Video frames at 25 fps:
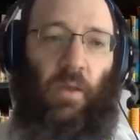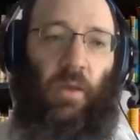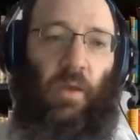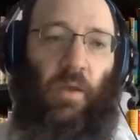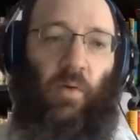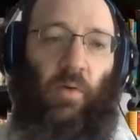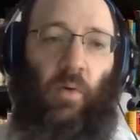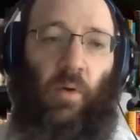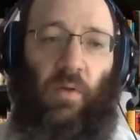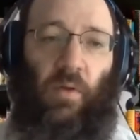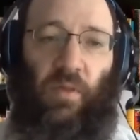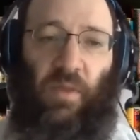
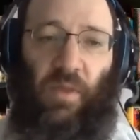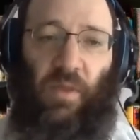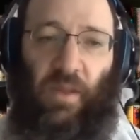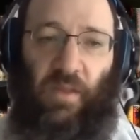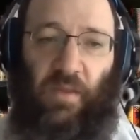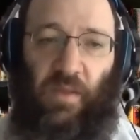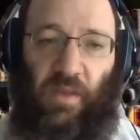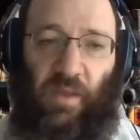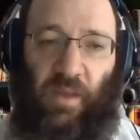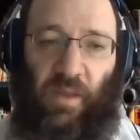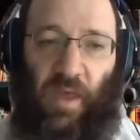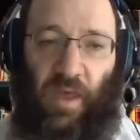In order to
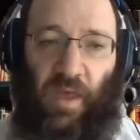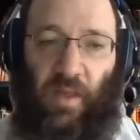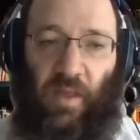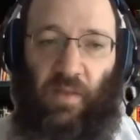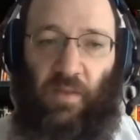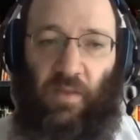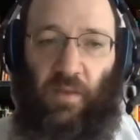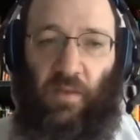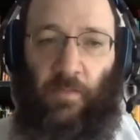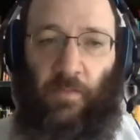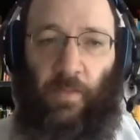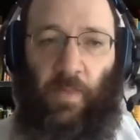
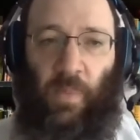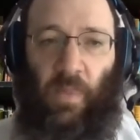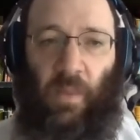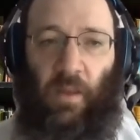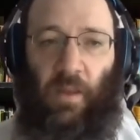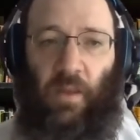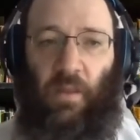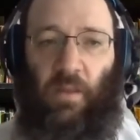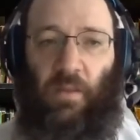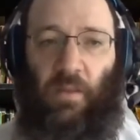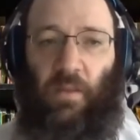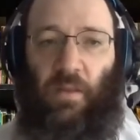indicate
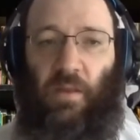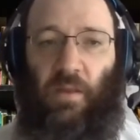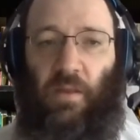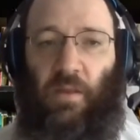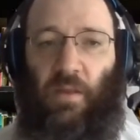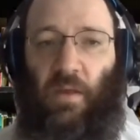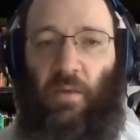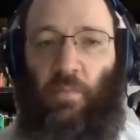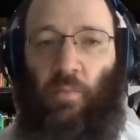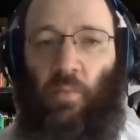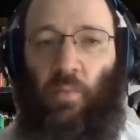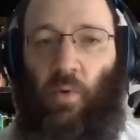
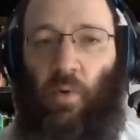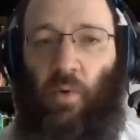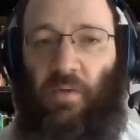the